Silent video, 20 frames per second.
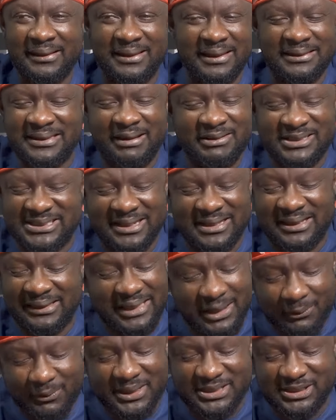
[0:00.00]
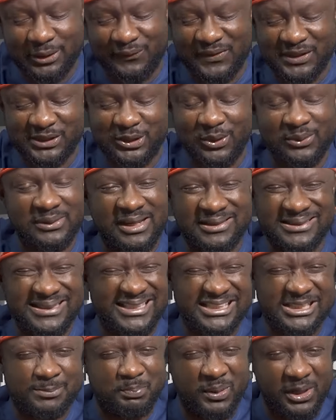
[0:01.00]
th there's the lyrics of a song, there's
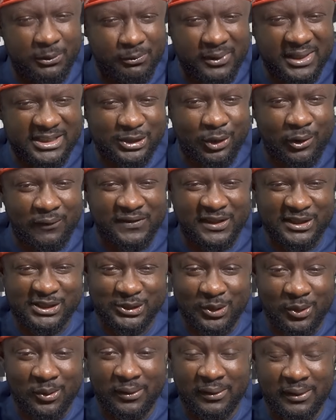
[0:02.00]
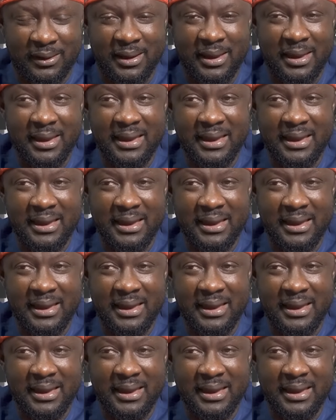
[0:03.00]
the spirit of the song,